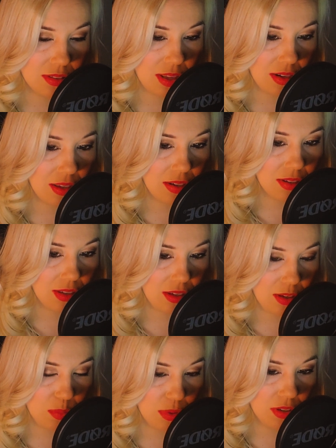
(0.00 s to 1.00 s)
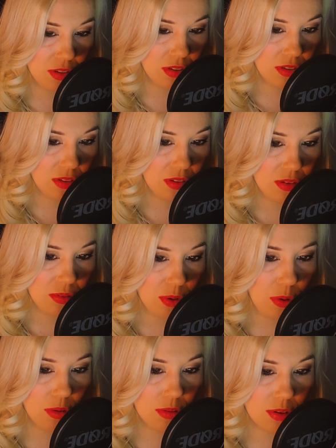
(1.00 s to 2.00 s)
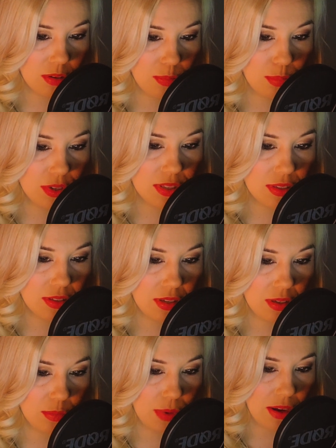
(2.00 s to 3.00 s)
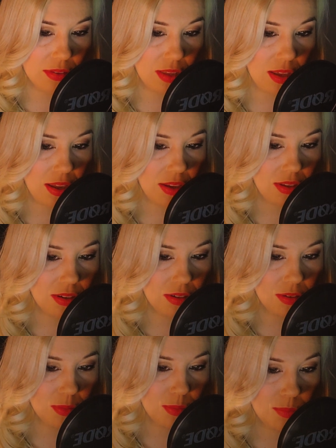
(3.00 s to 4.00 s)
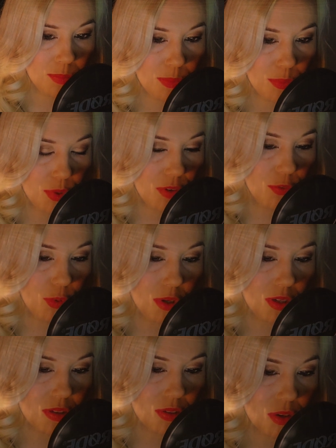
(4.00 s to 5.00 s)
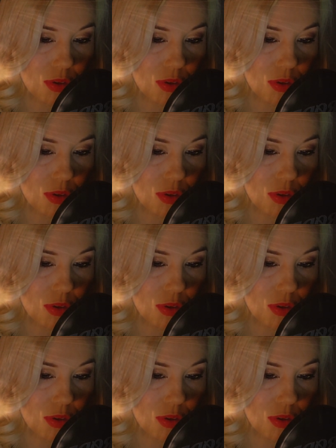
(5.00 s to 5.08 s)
that can keep horror bristling round the head when a voice